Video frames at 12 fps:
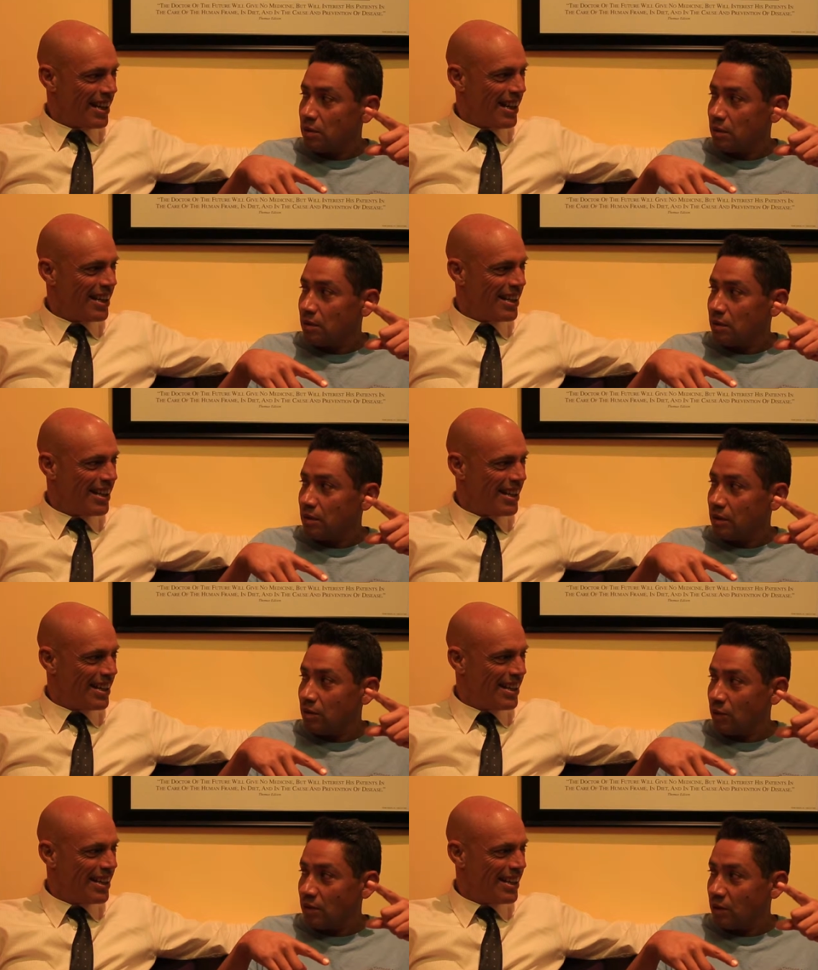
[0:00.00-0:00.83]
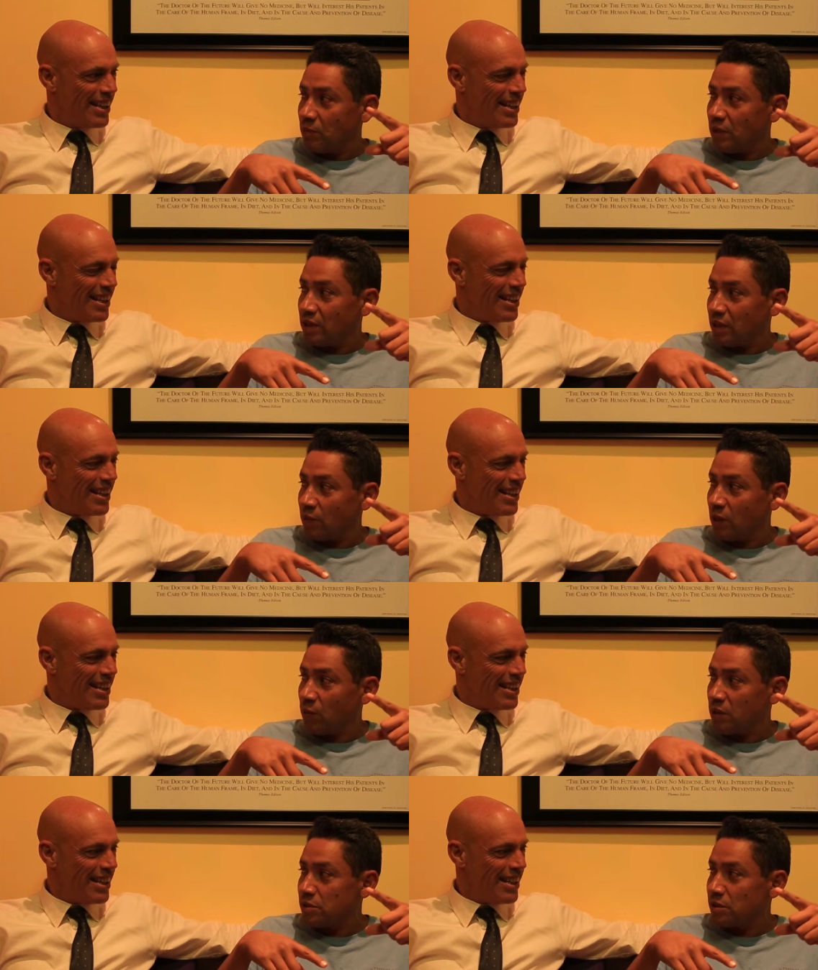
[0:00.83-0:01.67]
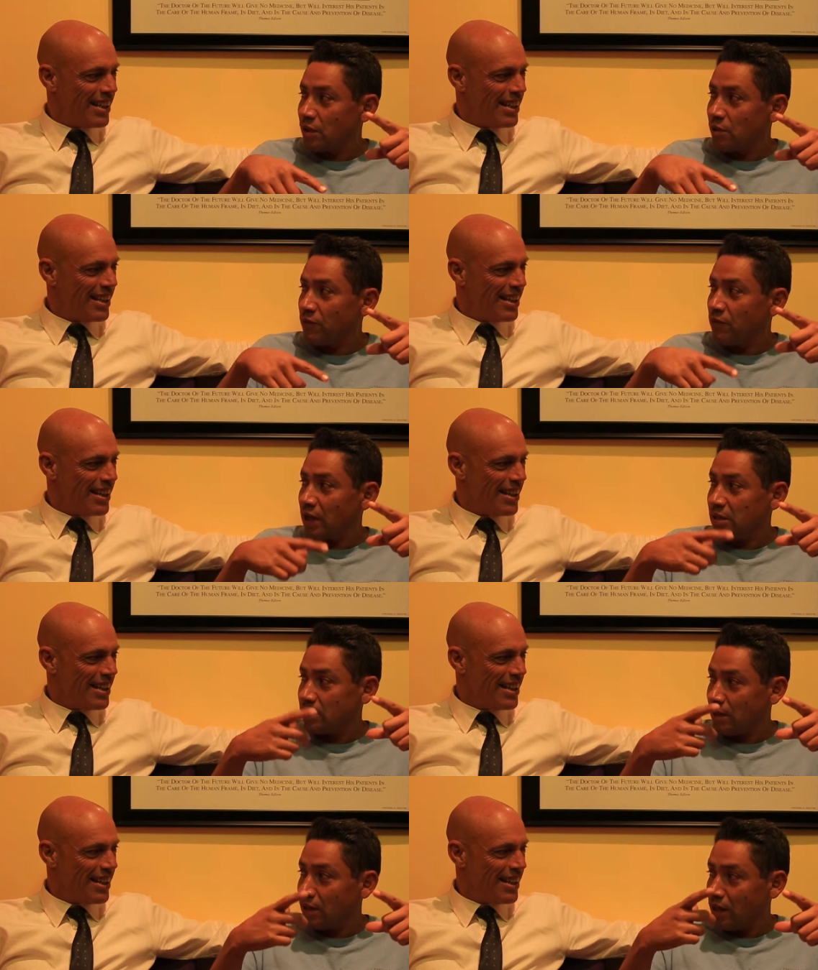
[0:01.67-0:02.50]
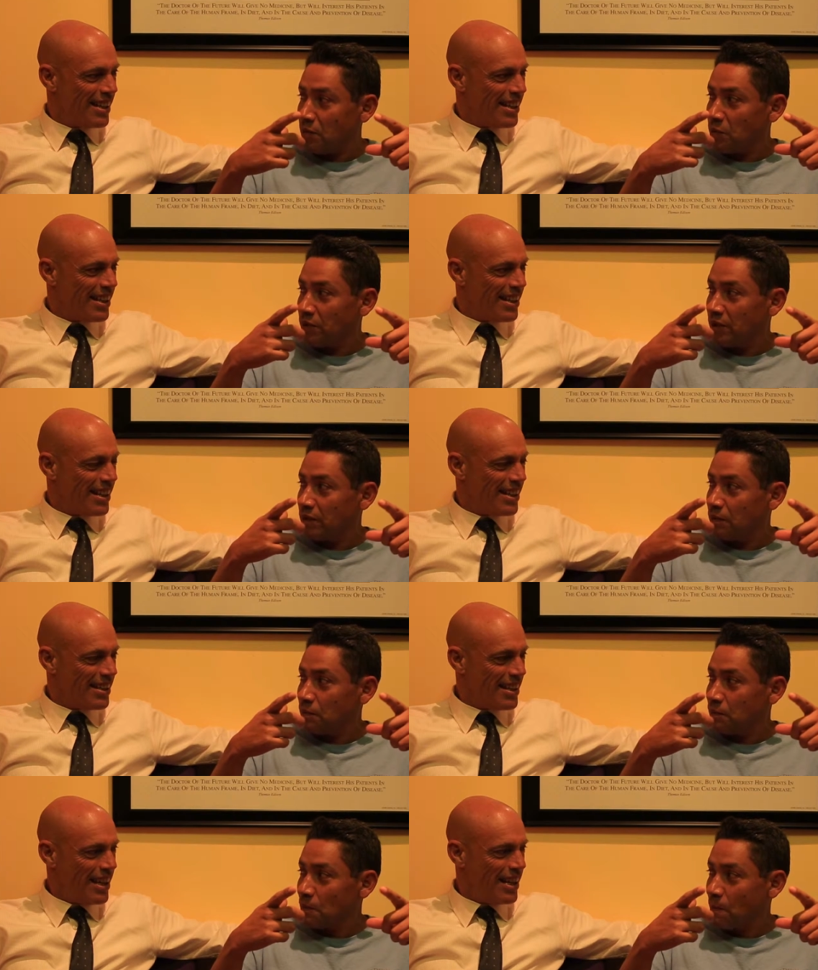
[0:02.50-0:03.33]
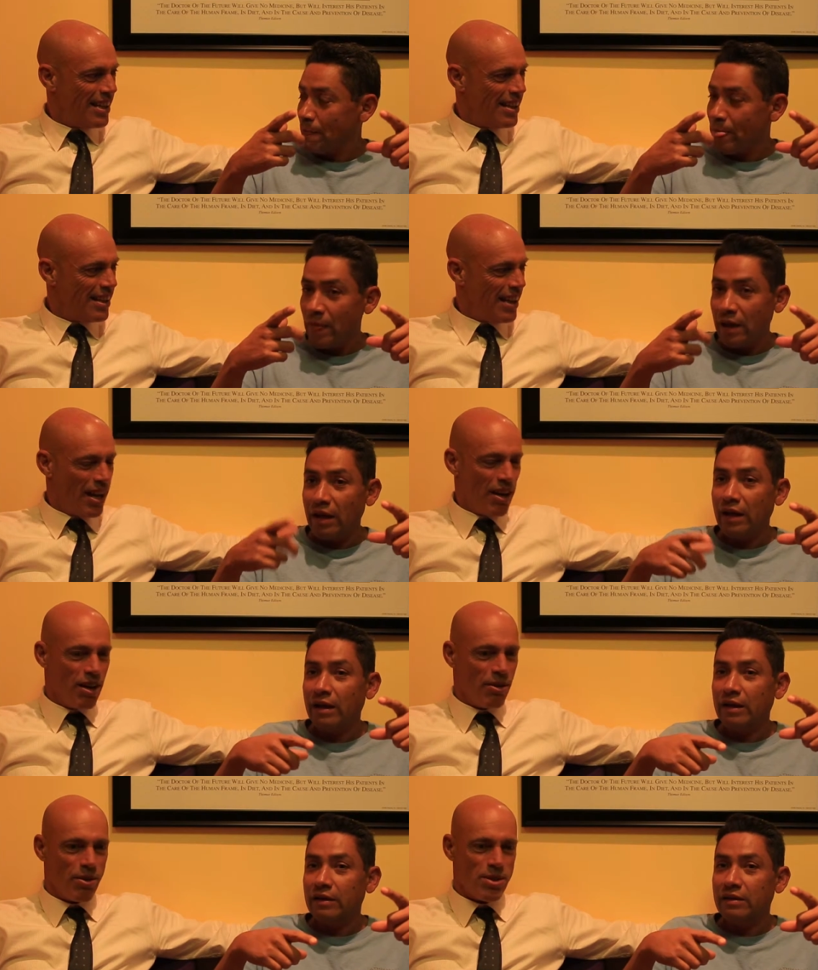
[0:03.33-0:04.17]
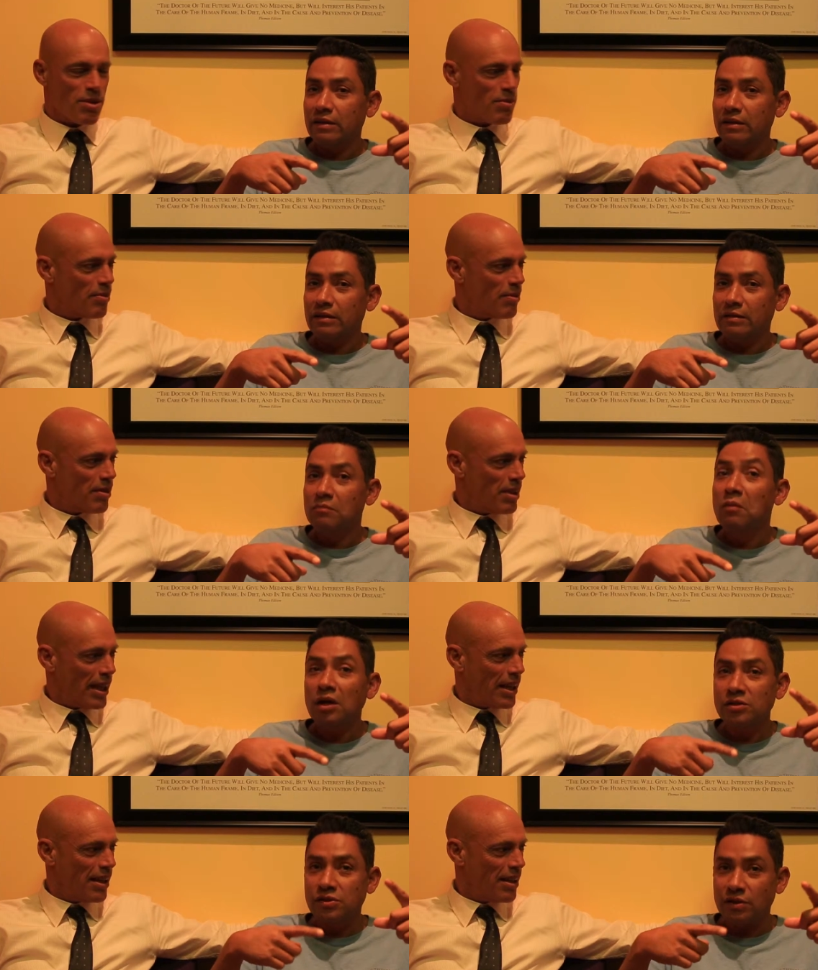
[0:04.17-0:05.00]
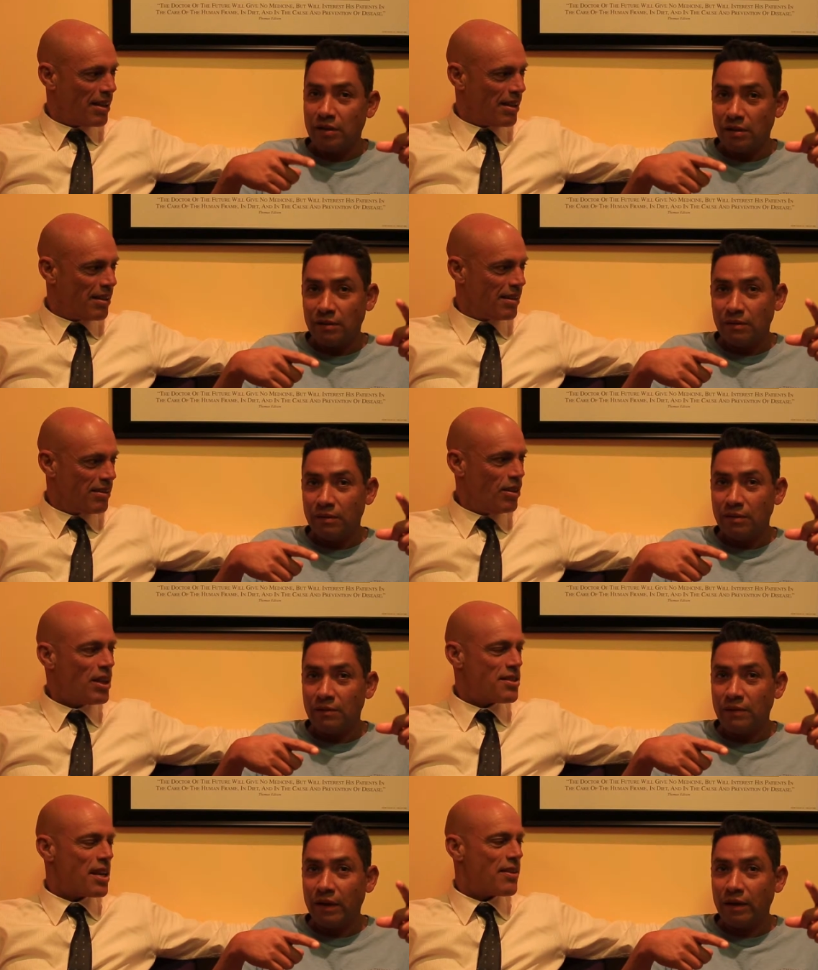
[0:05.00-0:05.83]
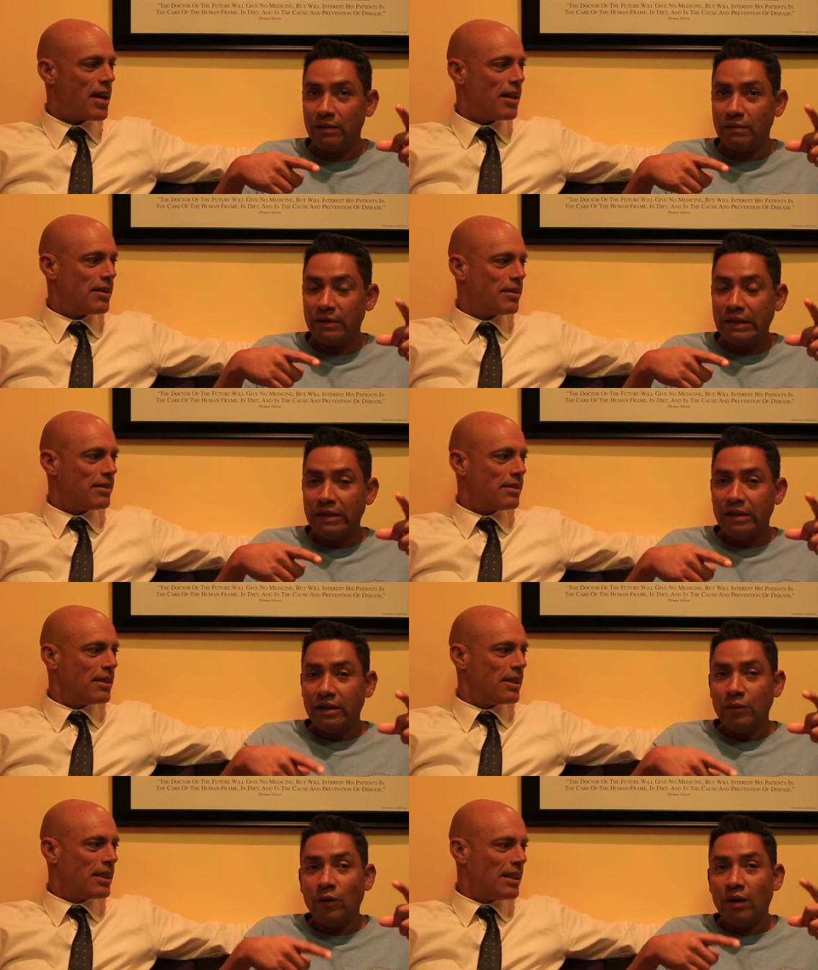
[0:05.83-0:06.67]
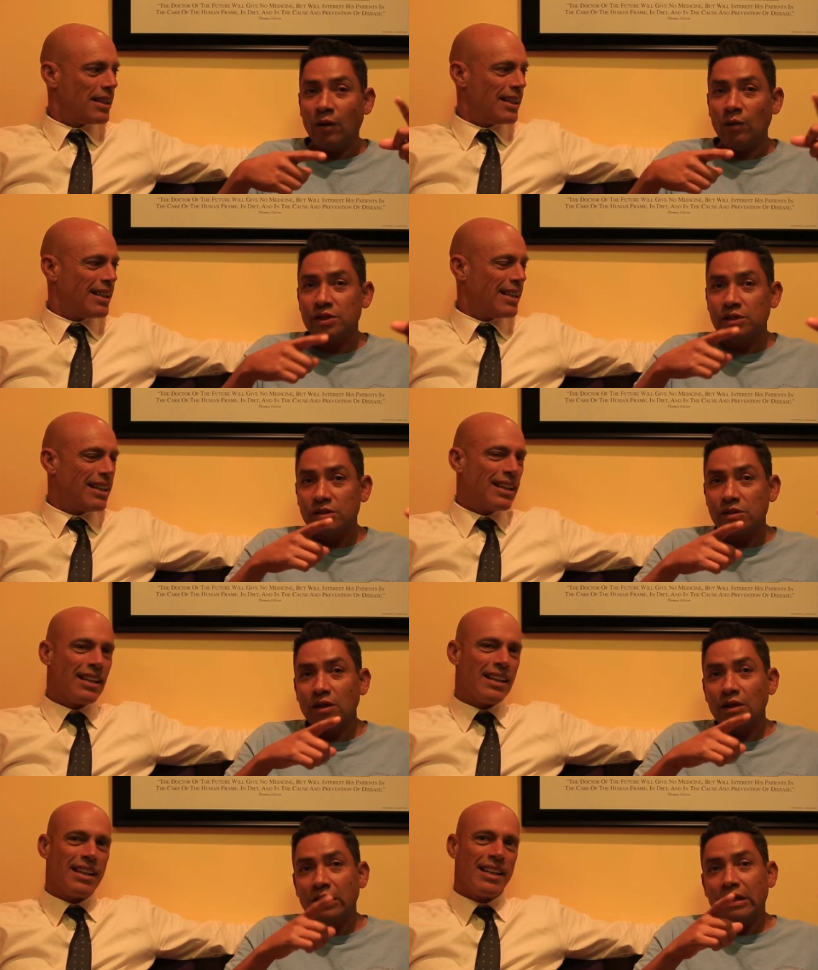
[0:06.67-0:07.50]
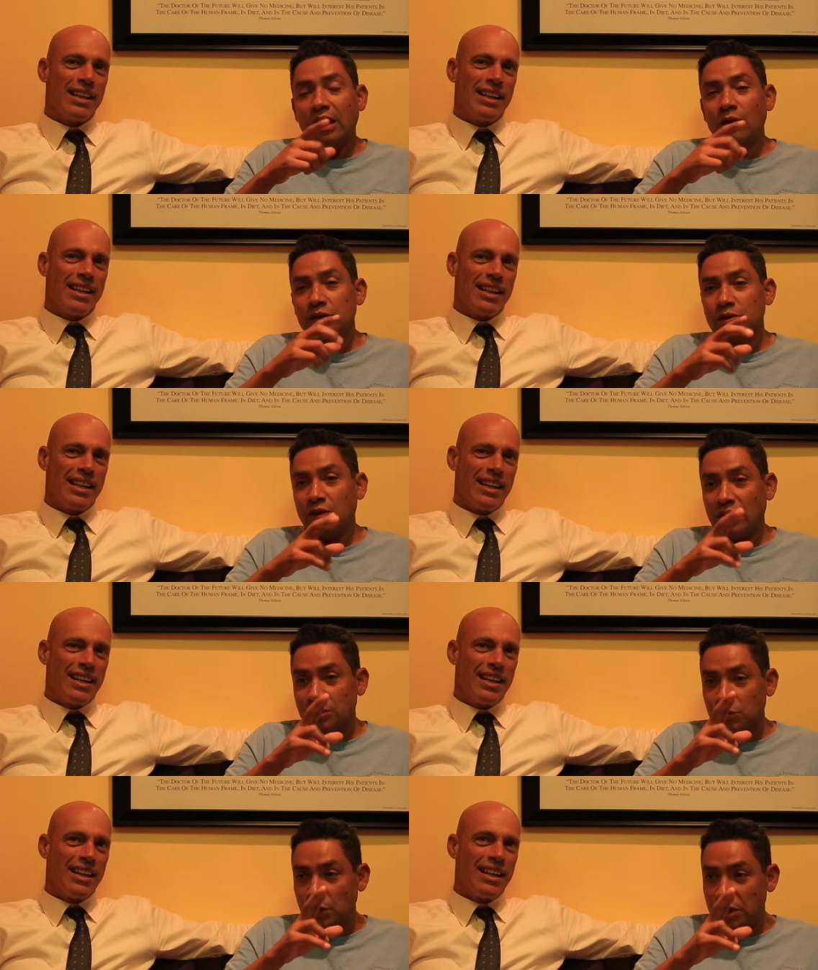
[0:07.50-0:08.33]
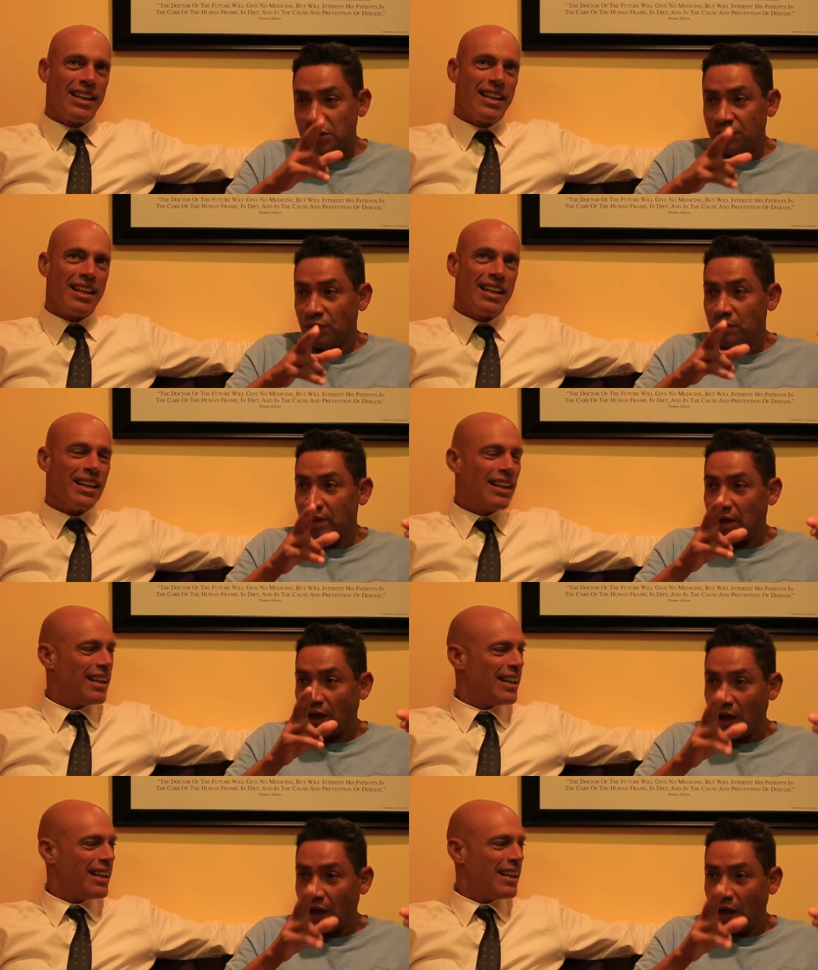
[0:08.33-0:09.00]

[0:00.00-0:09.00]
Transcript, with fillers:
Speaker 1: Yeah. The, the, the green ones. I don't know if I can say the name of it.
Speaker 2: Yeah. I don't know what's a
Speaker 1: monster. You can right? say that. Well, I was I was gonna switch from the